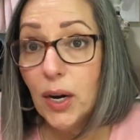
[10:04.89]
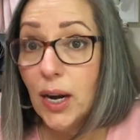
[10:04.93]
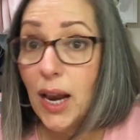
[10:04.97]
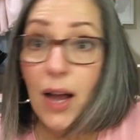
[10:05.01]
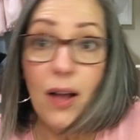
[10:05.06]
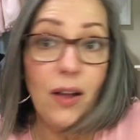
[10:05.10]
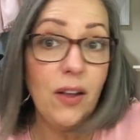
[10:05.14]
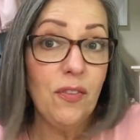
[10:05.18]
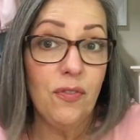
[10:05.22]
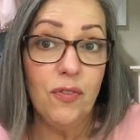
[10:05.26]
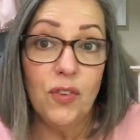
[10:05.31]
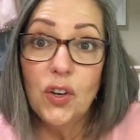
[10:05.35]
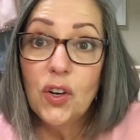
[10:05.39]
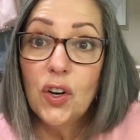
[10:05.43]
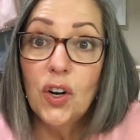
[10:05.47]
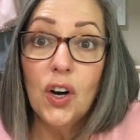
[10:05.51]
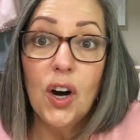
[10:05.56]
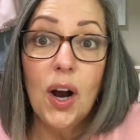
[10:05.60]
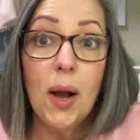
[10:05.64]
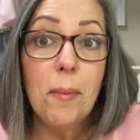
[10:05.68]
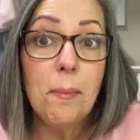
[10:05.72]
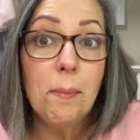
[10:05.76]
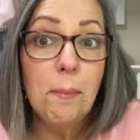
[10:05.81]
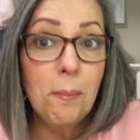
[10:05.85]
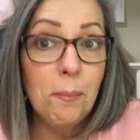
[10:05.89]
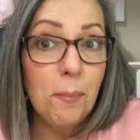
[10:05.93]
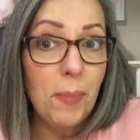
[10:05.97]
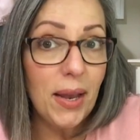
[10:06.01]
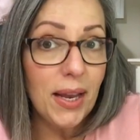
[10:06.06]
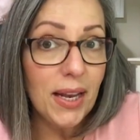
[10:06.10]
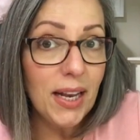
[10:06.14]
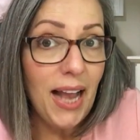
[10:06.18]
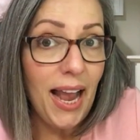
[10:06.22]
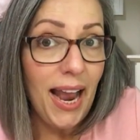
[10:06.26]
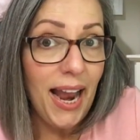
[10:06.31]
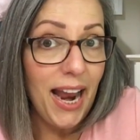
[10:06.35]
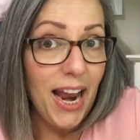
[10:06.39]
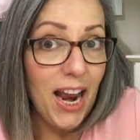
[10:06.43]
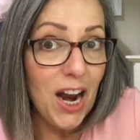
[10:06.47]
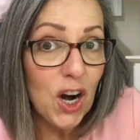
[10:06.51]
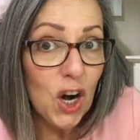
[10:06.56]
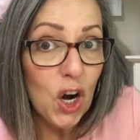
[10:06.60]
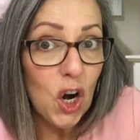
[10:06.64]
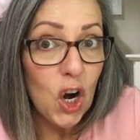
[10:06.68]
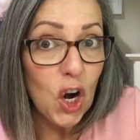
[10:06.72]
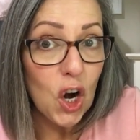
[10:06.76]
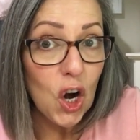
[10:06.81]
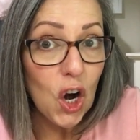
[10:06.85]
Now, if you're a big
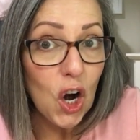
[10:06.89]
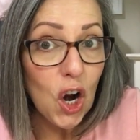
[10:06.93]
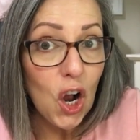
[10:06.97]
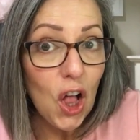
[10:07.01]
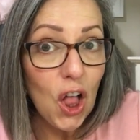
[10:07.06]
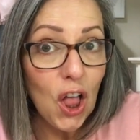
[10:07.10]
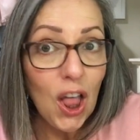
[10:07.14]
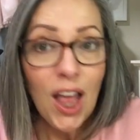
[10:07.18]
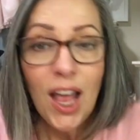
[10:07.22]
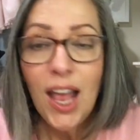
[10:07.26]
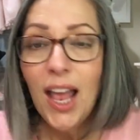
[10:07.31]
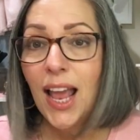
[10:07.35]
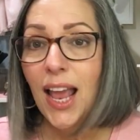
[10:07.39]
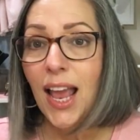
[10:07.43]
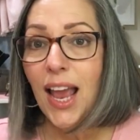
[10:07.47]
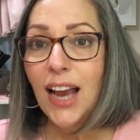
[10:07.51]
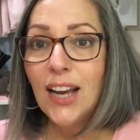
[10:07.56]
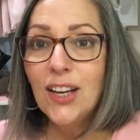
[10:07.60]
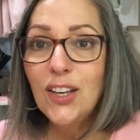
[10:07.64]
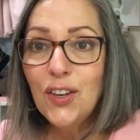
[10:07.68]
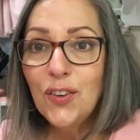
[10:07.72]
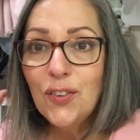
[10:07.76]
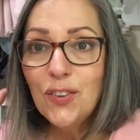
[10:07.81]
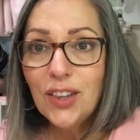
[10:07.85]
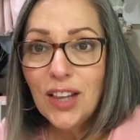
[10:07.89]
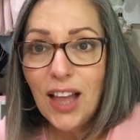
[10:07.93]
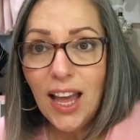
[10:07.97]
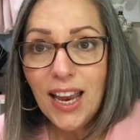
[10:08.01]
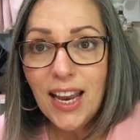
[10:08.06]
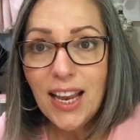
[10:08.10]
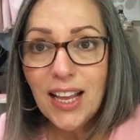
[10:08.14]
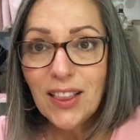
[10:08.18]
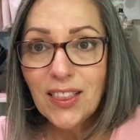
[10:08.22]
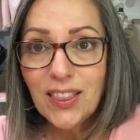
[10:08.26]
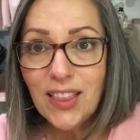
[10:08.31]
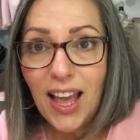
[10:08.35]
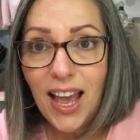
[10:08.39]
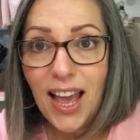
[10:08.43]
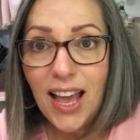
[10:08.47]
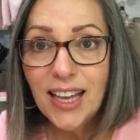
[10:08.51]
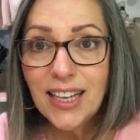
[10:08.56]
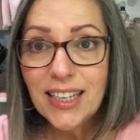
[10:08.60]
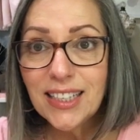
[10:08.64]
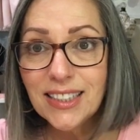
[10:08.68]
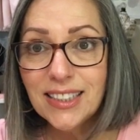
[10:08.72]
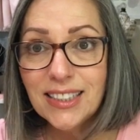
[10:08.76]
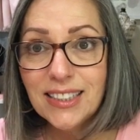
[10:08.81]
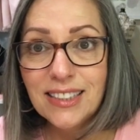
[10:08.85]
hair girl and you like
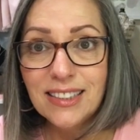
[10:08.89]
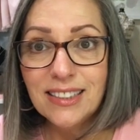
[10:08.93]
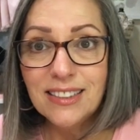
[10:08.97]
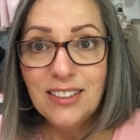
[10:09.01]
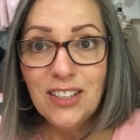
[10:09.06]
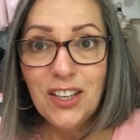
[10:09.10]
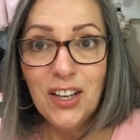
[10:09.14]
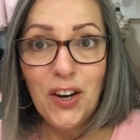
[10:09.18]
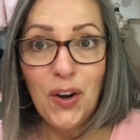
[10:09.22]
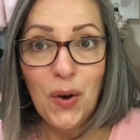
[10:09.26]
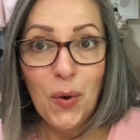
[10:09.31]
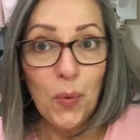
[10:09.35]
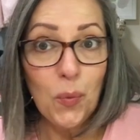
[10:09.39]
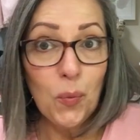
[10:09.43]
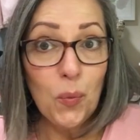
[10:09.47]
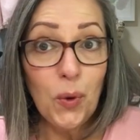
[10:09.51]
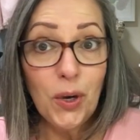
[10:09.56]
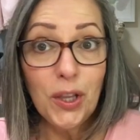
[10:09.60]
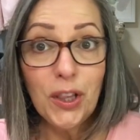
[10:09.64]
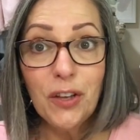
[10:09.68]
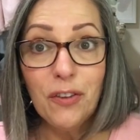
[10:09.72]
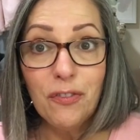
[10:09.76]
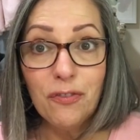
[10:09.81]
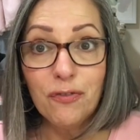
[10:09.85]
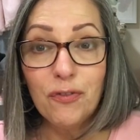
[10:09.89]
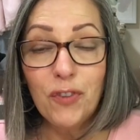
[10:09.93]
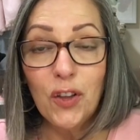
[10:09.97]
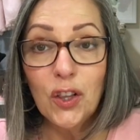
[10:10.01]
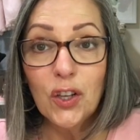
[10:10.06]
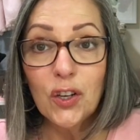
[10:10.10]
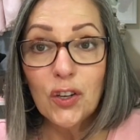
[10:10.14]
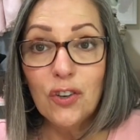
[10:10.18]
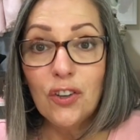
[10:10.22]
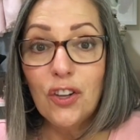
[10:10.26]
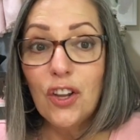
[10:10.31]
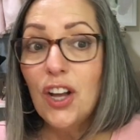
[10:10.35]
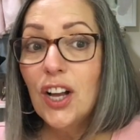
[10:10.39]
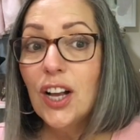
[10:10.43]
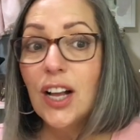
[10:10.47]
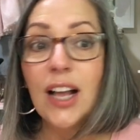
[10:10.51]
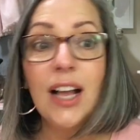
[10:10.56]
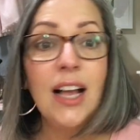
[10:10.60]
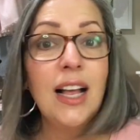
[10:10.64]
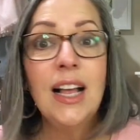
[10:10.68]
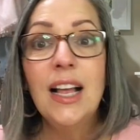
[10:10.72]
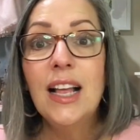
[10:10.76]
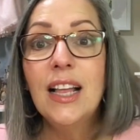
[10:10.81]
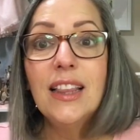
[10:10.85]
that, you know, really fuller look,
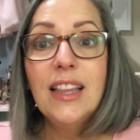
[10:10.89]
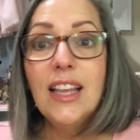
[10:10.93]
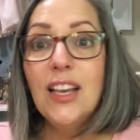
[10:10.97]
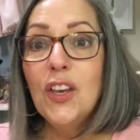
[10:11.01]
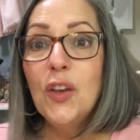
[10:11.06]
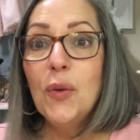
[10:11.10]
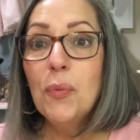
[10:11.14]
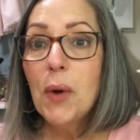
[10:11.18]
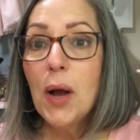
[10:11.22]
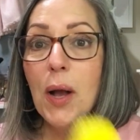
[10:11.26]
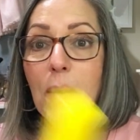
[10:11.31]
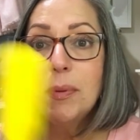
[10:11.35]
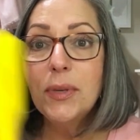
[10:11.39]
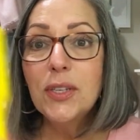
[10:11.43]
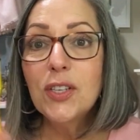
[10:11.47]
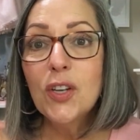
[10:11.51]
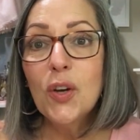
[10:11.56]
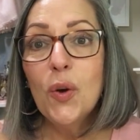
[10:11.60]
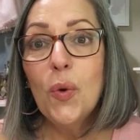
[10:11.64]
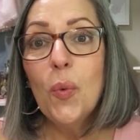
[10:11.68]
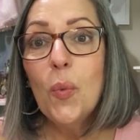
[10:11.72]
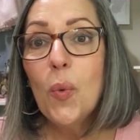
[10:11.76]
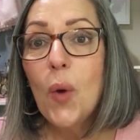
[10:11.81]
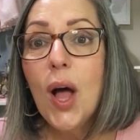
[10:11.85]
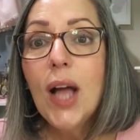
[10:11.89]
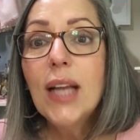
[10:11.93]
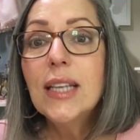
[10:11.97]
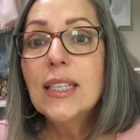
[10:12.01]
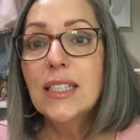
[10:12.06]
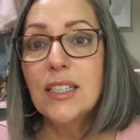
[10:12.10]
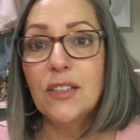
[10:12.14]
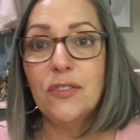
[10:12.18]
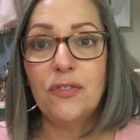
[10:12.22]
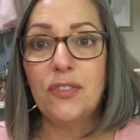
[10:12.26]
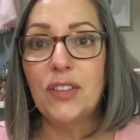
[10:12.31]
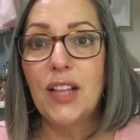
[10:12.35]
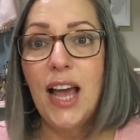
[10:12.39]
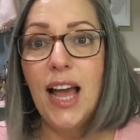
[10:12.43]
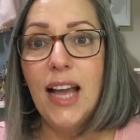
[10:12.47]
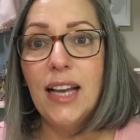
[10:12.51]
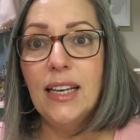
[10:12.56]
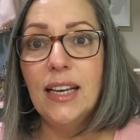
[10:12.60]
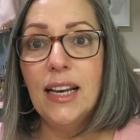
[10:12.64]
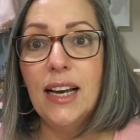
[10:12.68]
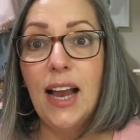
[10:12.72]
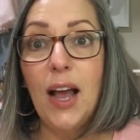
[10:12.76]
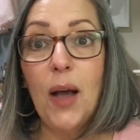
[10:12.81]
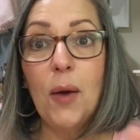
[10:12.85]
then you probably don't want to
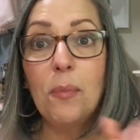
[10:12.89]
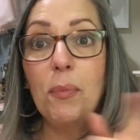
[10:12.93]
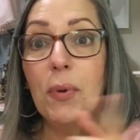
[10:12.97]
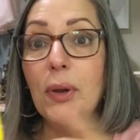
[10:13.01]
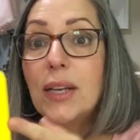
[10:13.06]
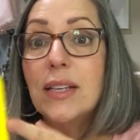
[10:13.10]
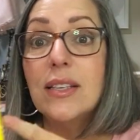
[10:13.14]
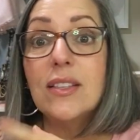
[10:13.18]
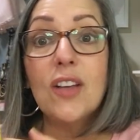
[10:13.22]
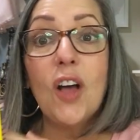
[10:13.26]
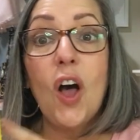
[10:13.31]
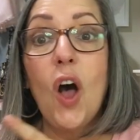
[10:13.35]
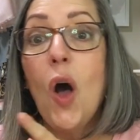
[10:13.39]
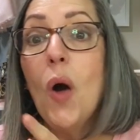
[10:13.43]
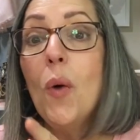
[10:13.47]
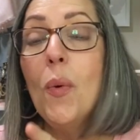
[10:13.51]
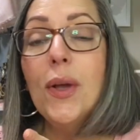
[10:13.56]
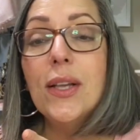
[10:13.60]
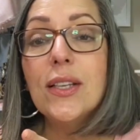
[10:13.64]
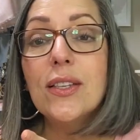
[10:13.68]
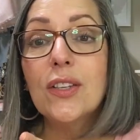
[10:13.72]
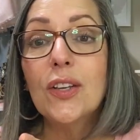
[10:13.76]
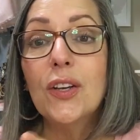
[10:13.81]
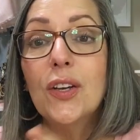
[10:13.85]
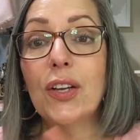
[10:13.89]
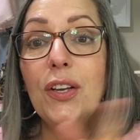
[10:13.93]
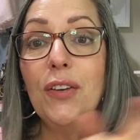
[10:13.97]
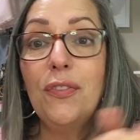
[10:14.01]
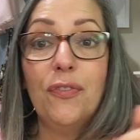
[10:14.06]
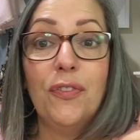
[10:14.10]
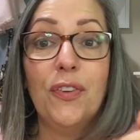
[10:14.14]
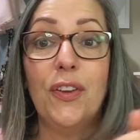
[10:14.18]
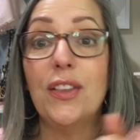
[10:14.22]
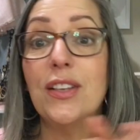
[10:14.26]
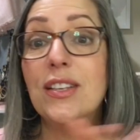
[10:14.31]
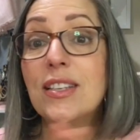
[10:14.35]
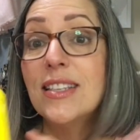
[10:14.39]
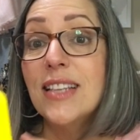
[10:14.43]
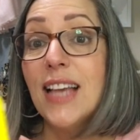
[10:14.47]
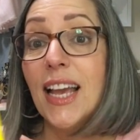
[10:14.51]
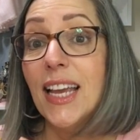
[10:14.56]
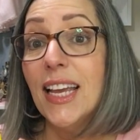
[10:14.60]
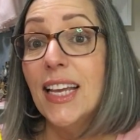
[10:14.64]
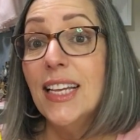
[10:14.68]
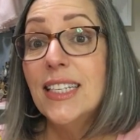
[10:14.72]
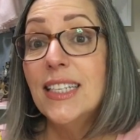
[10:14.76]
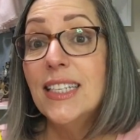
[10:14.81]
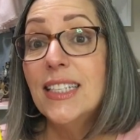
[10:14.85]
flatten it out, but it's always good for the
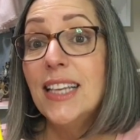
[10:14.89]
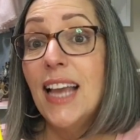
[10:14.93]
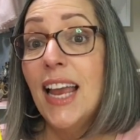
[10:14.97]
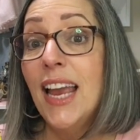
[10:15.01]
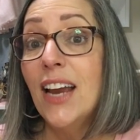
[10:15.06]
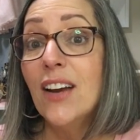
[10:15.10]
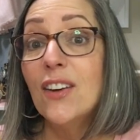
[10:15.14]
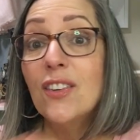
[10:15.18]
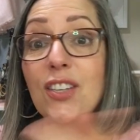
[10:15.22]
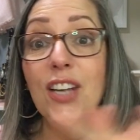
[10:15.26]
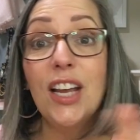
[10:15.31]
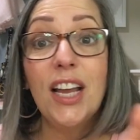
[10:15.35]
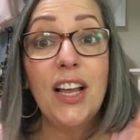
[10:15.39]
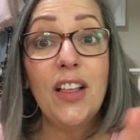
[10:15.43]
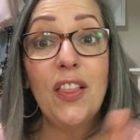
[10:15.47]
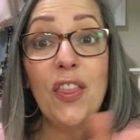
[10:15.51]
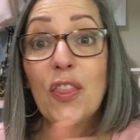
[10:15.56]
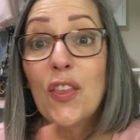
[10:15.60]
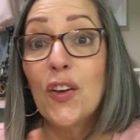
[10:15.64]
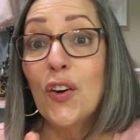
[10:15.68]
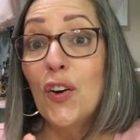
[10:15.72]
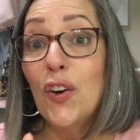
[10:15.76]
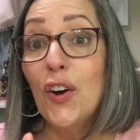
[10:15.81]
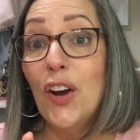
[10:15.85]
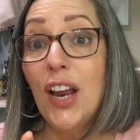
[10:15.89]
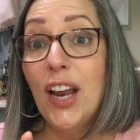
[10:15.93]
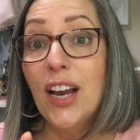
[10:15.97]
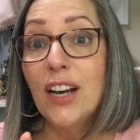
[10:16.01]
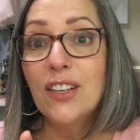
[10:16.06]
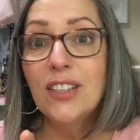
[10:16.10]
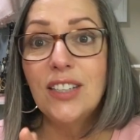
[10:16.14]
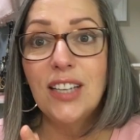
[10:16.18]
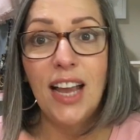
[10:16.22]
second hair day, third hair